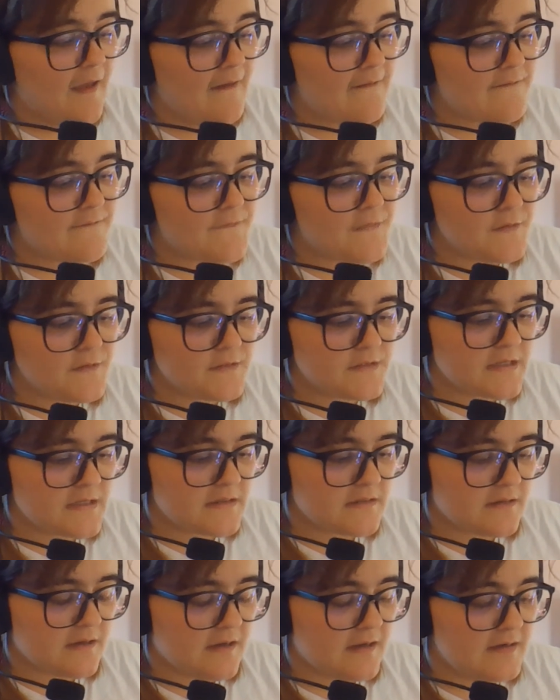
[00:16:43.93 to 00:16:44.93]
At first I
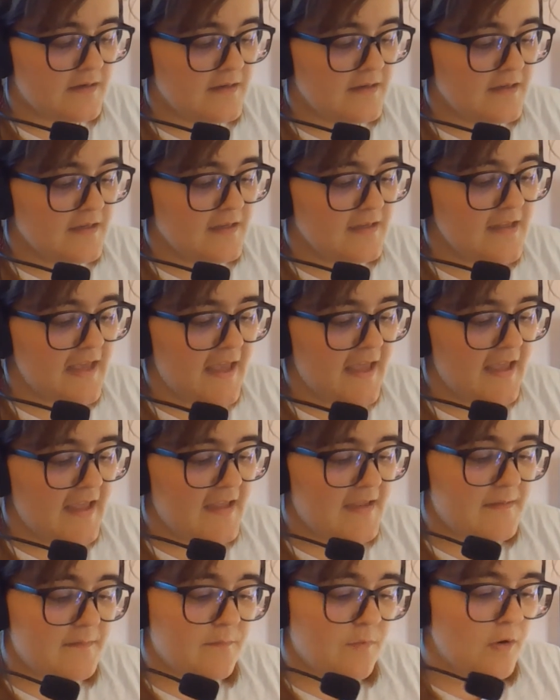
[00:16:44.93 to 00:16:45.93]
thought,
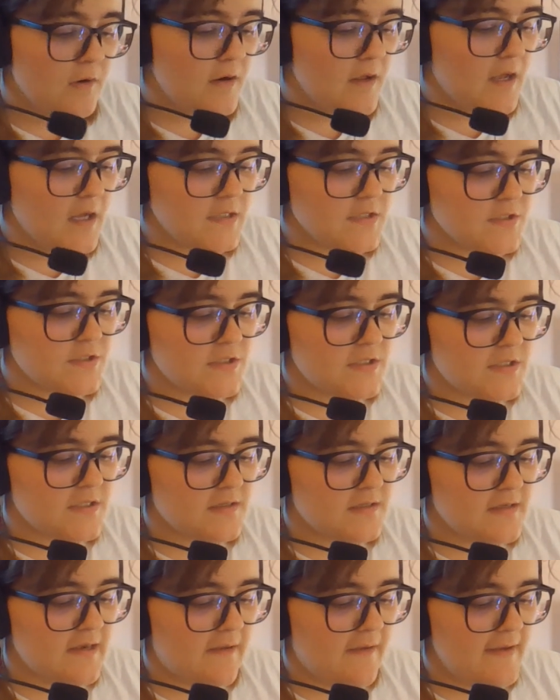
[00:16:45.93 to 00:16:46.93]
yay, more
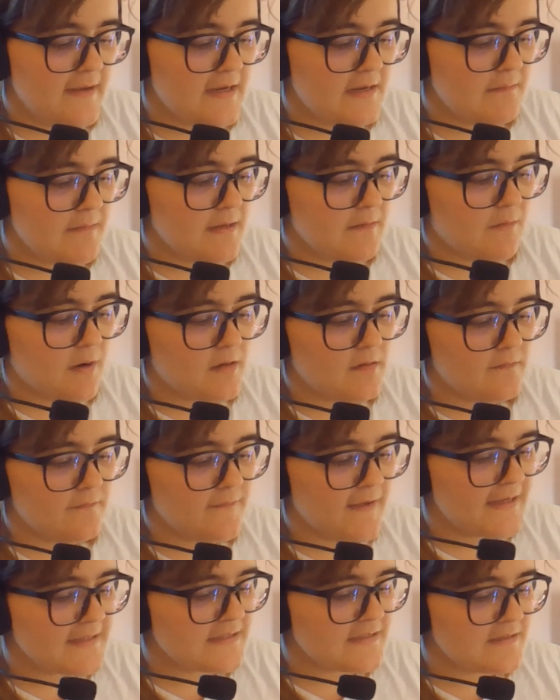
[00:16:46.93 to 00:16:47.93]
oxygen, now I can make water
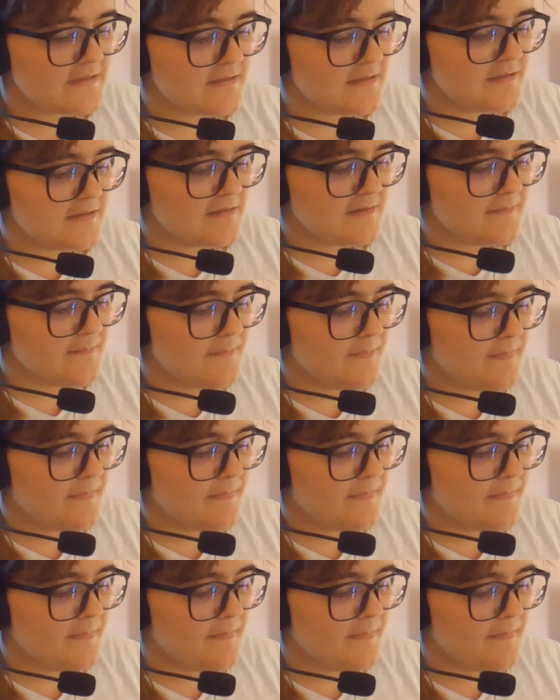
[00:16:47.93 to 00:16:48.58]
faster.